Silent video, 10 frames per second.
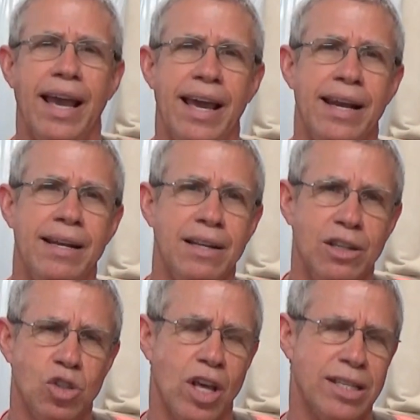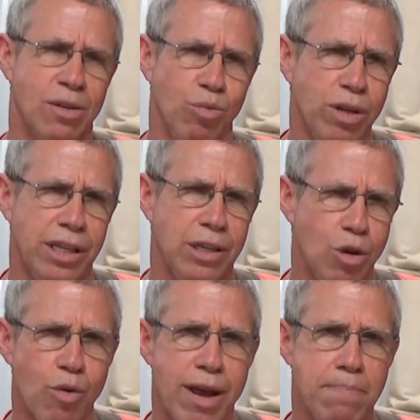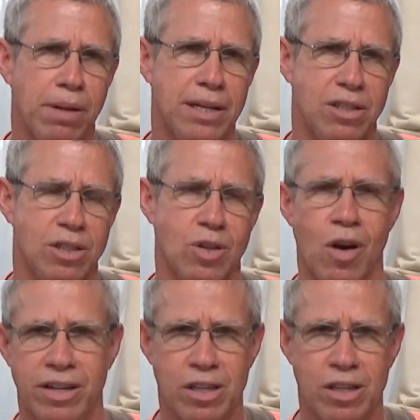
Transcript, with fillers: And so that's a really great place to start,